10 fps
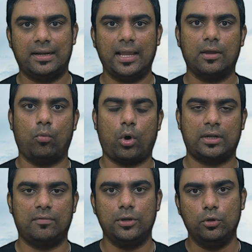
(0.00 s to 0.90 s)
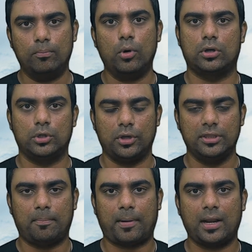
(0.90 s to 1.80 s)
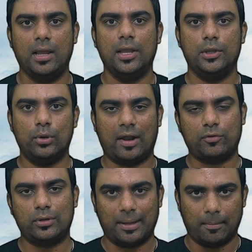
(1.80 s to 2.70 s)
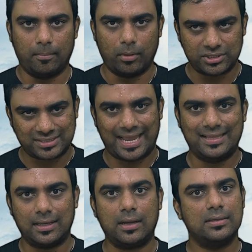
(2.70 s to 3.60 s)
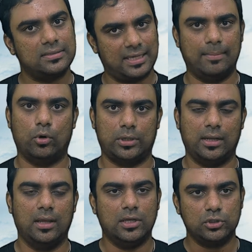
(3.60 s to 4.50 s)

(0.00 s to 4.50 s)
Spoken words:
like whatever you book during the PAR, you will have to stay in the same hotel.